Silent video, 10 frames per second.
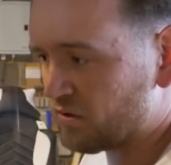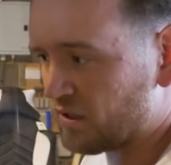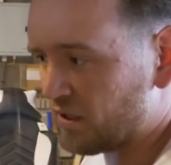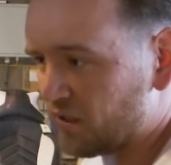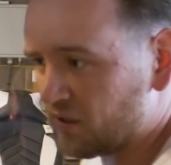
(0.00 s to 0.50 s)

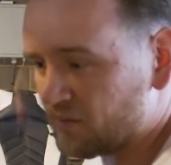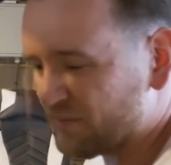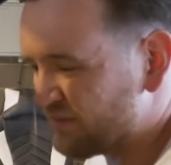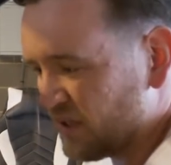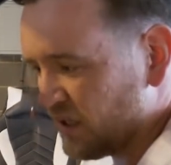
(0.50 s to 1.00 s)
the
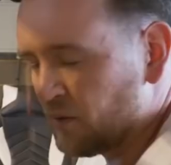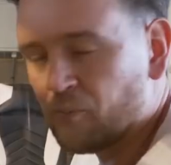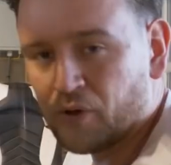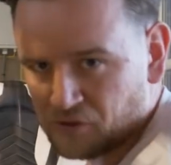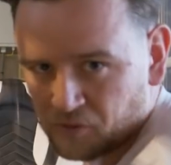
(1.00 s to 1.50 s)

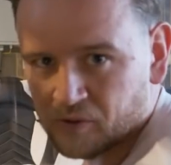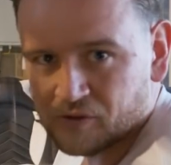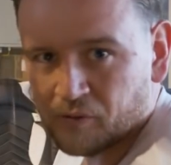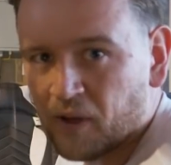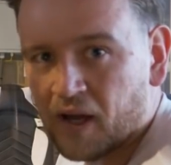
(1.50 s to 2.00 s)

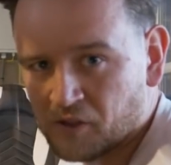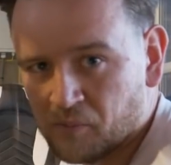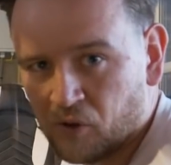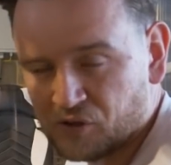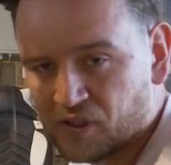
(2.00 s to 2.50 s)
principles apply to
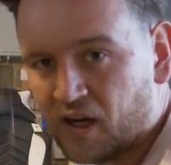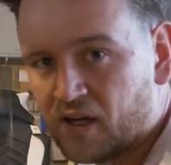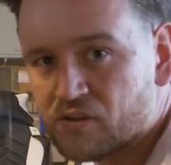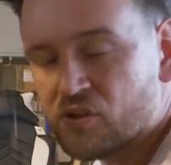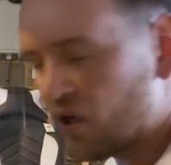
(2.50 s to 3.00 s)
most
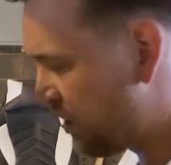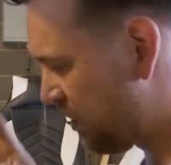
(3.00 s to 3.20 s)
cars,